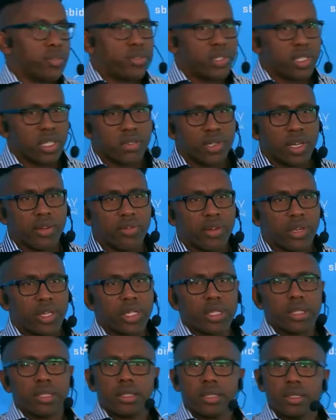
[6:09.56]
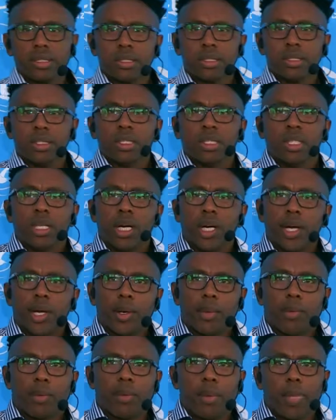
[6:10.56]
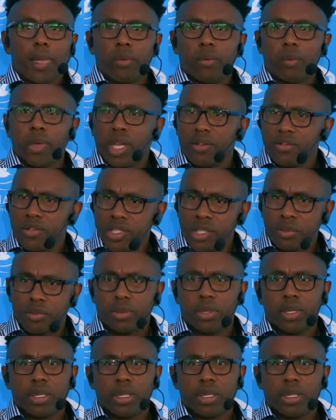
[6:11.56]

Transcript: in South Africa. We have ship